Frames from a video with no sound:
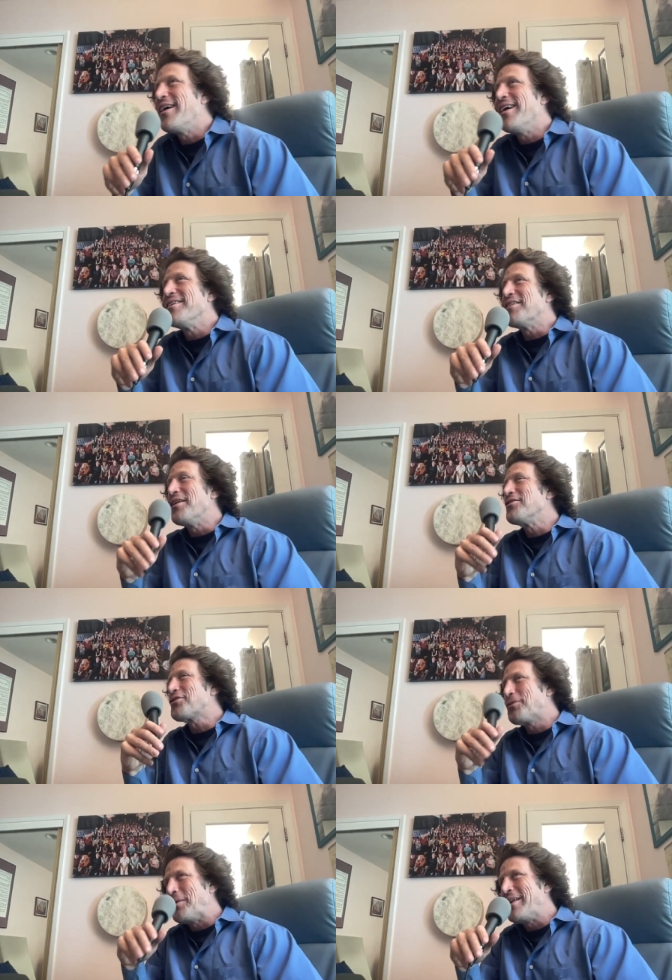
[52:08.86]
as a
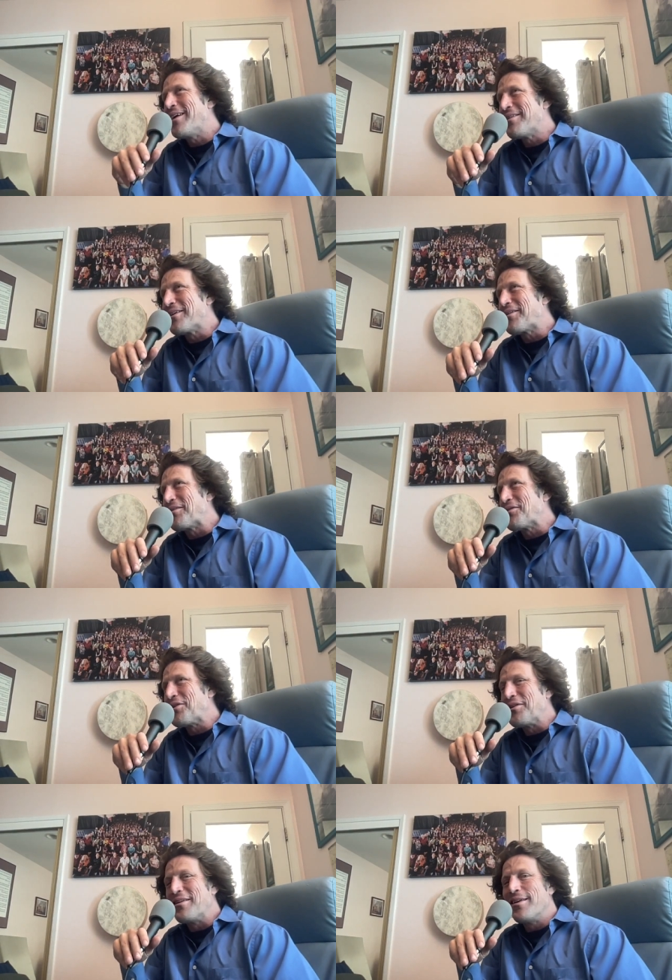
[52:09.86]
comedian, I think it's a
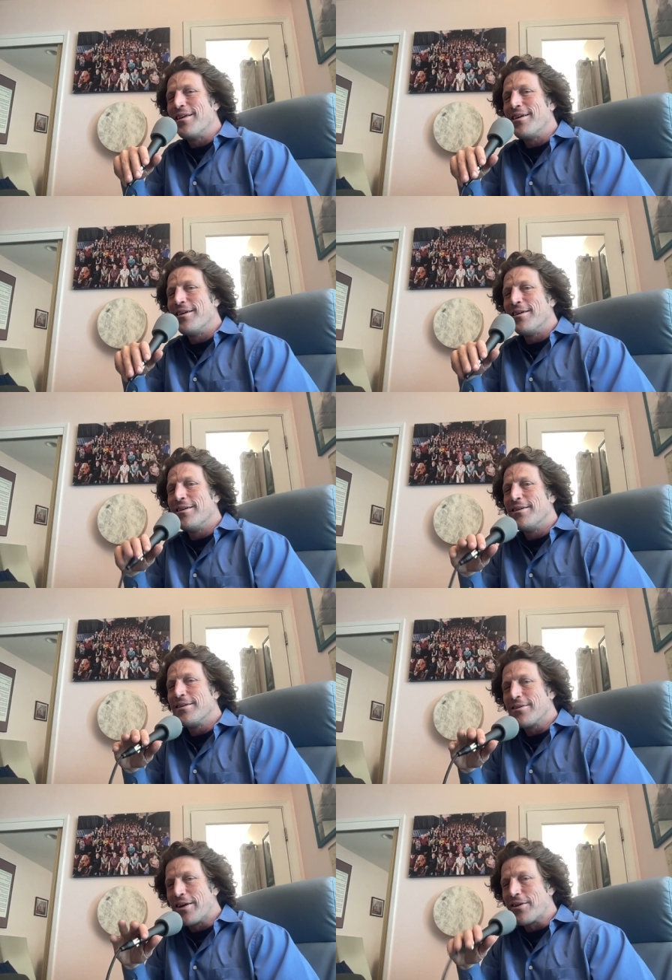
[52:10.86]
good
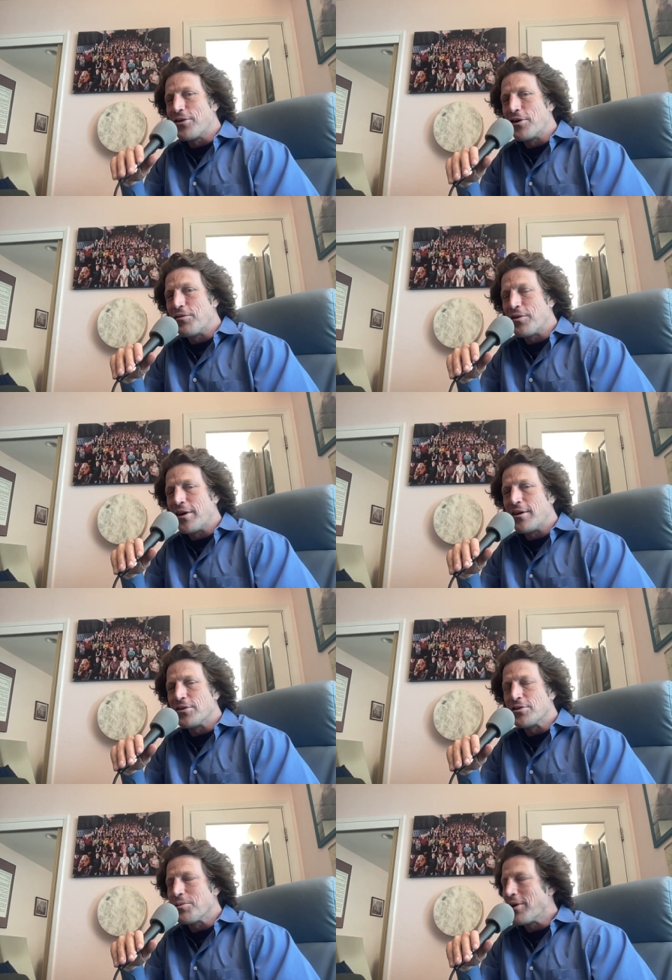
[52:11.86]
like clarifier or
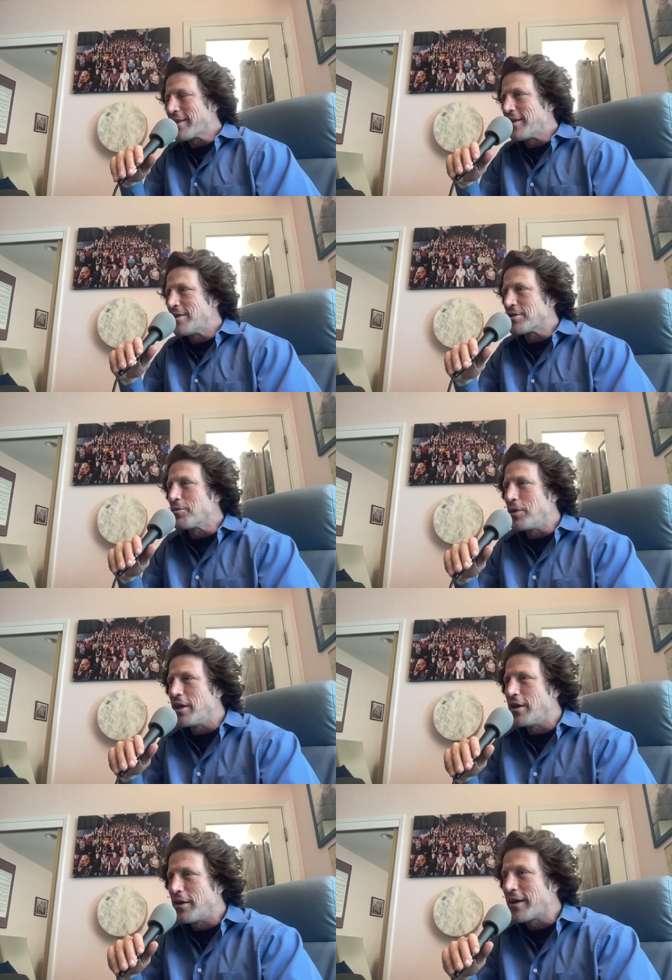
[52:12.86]
something like that. As a
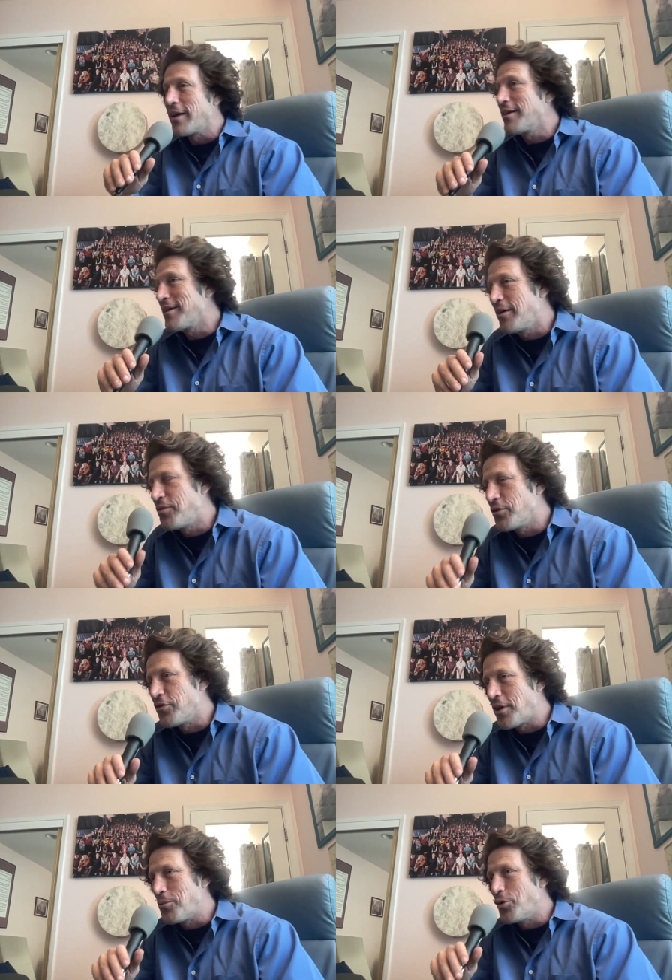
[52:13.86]
comedian, like I feel the
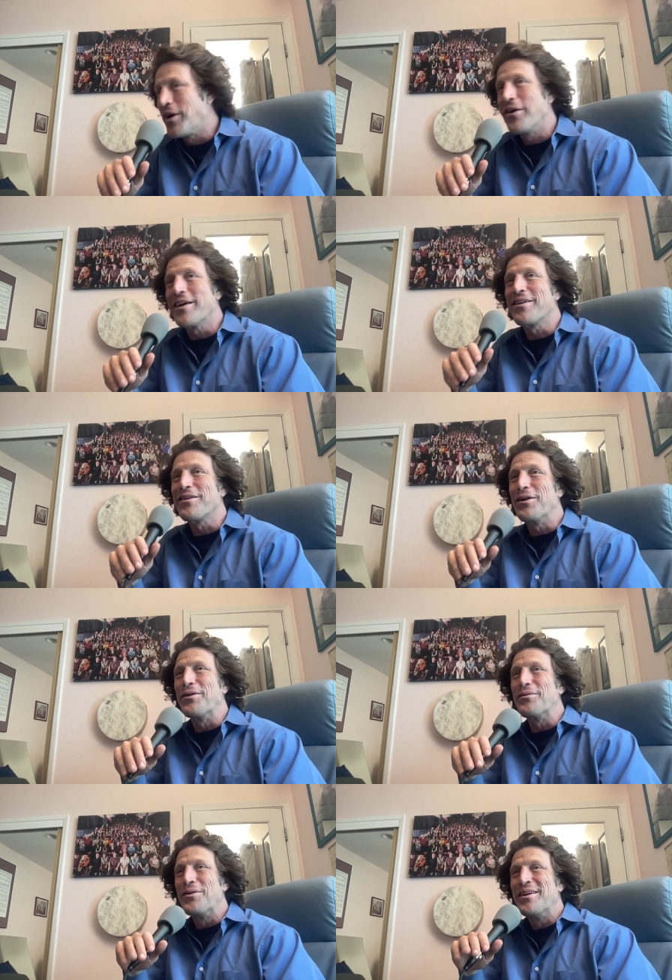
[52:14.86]
same way. Like,
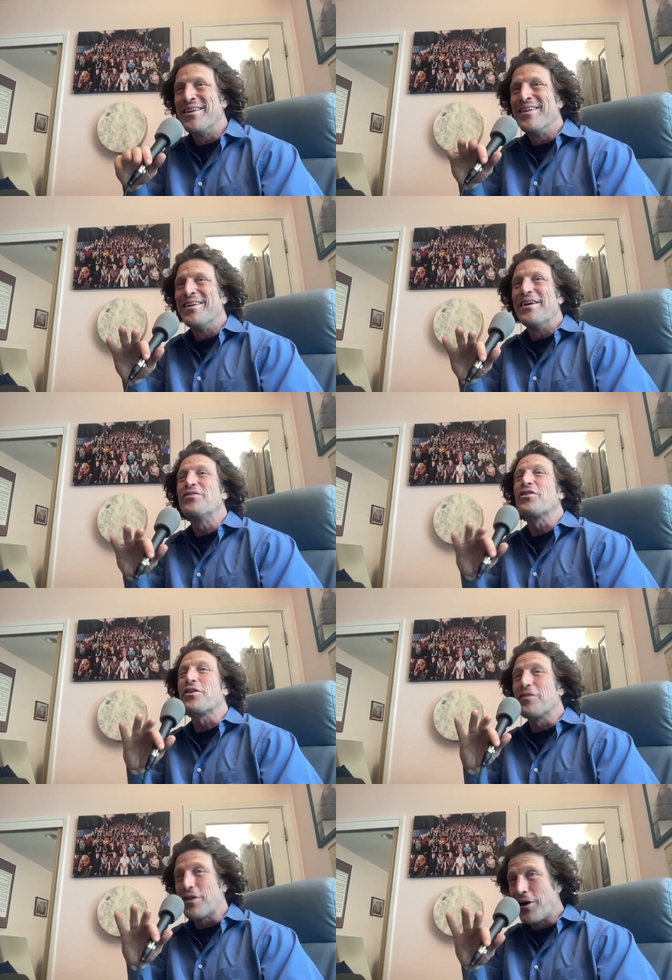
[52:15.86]
it's
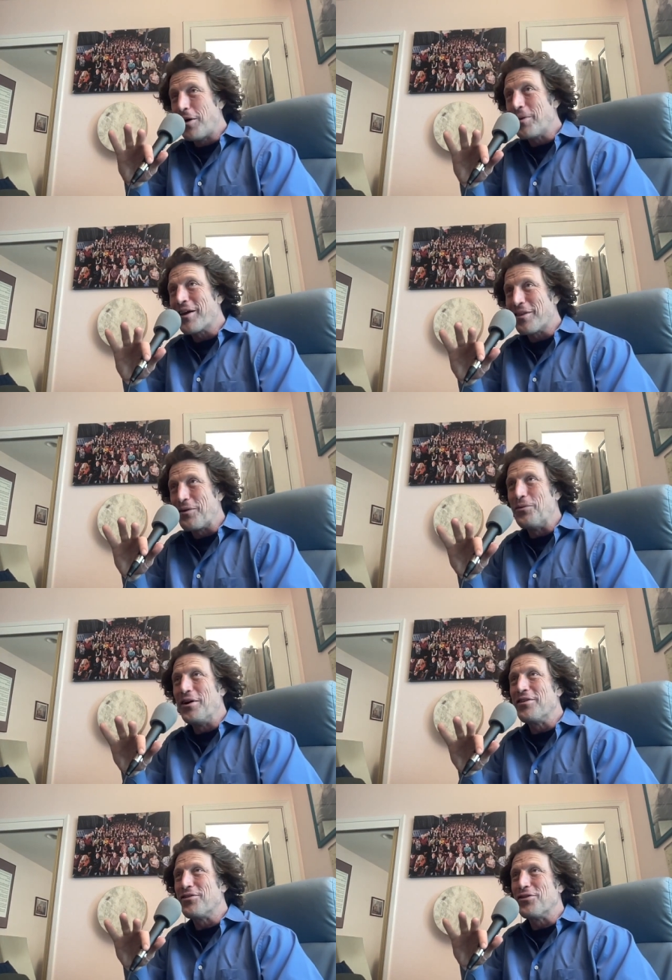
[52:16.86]
the comic that
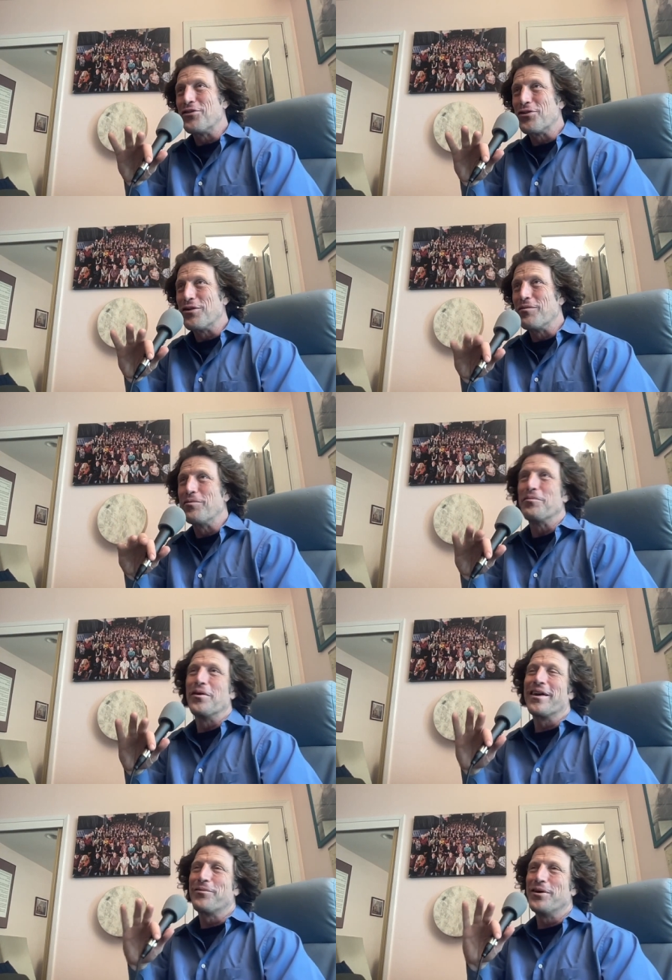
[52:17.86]
wants to sort of
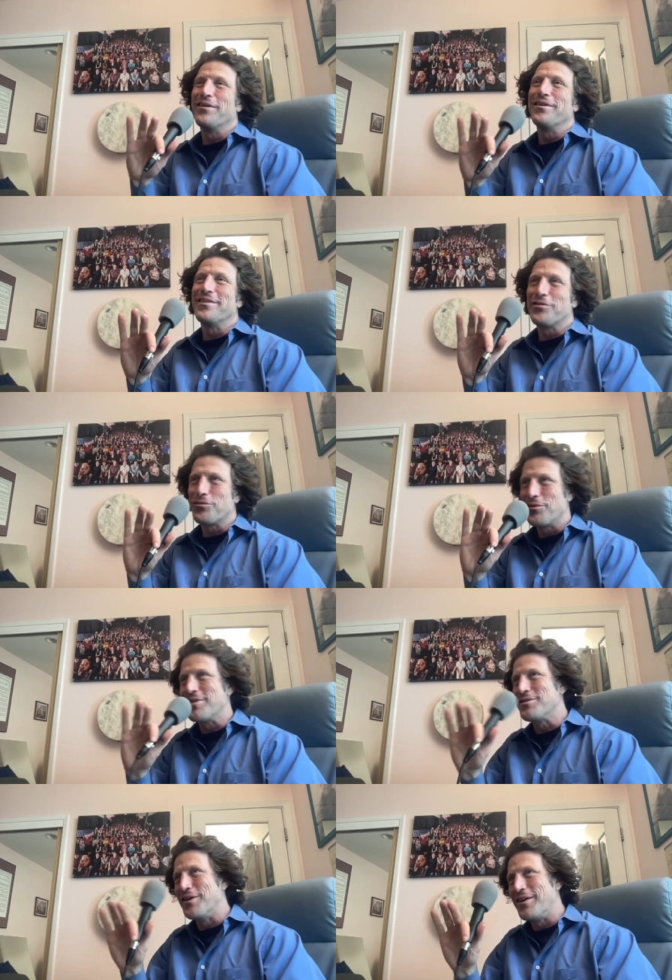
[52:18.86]
like, well,
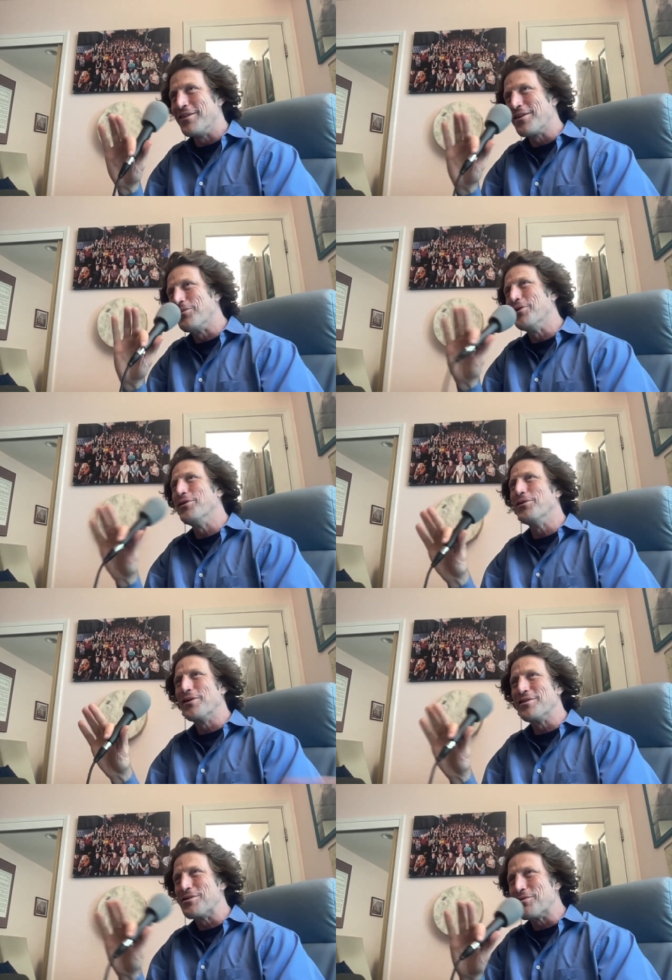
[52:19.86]
let's not, like, whoa,
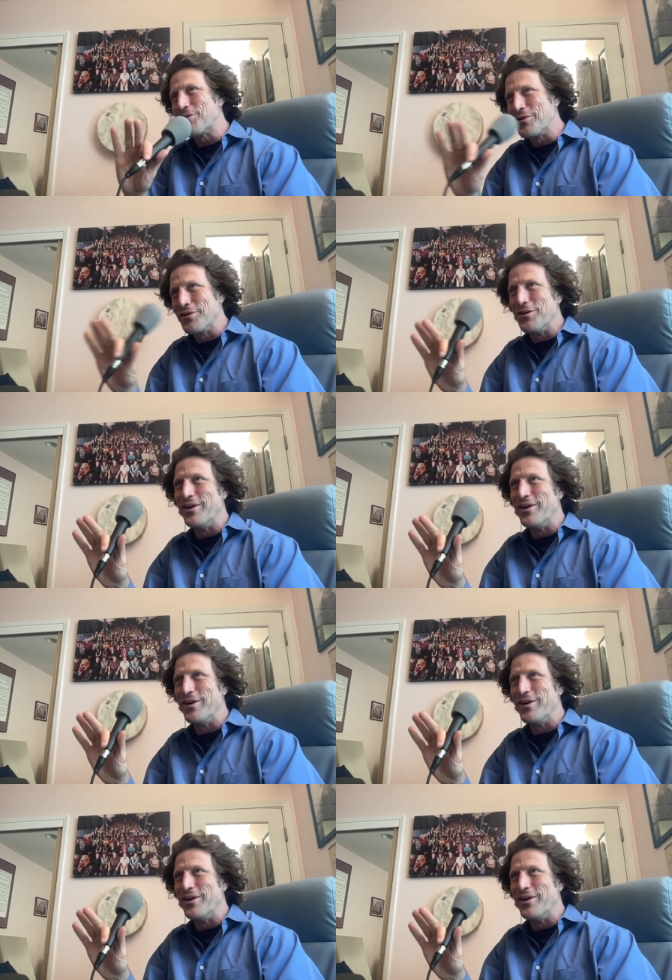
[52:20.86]
easy with the